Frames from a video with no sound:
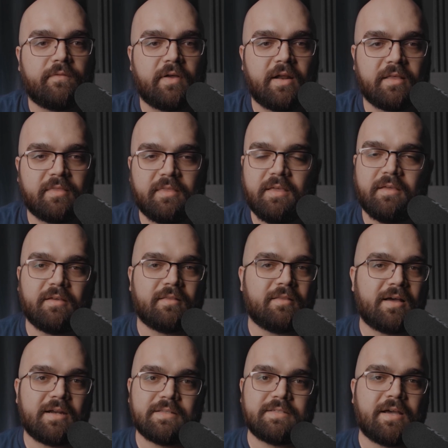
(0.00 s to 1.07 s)
And I think a
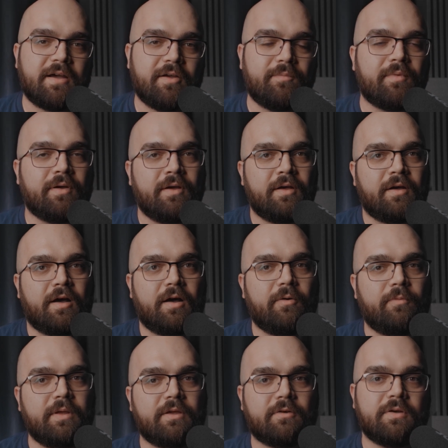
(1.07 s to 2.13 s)
lot of time
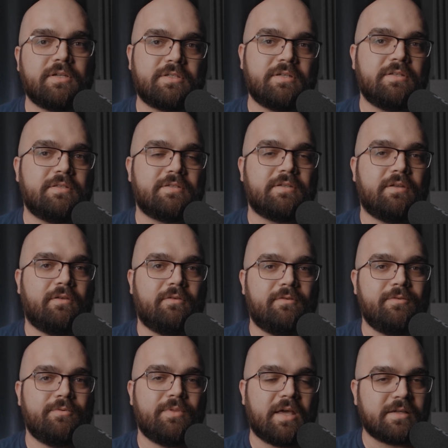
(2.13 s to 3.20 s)
we Christians
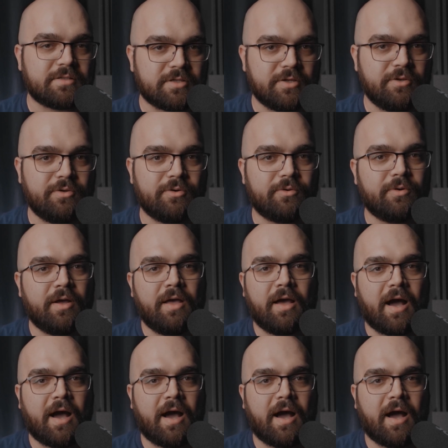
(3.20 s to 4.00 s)
do that too.